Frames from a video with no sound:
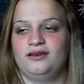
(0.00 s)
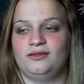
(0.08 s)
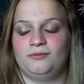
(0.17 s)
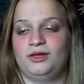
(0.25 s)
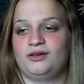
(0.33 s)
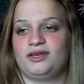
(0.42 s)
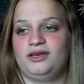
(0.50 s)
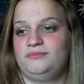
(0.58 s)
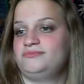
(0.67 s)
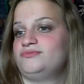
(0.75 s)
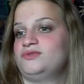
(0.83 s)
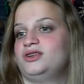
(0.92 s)
mail
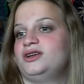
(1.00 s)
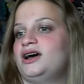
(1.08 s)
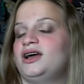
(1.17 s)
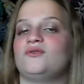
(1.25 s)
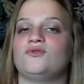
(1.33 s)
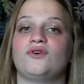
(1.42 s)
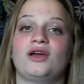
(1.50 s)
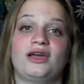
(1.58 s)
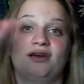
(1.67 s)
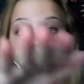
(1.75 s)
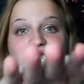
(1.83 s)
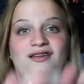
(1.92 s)
came, I
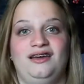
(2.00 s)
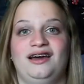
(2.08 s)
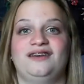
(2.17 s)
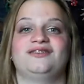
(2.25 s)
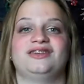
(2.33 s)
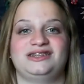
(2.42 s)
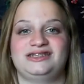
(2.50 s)
ran. I really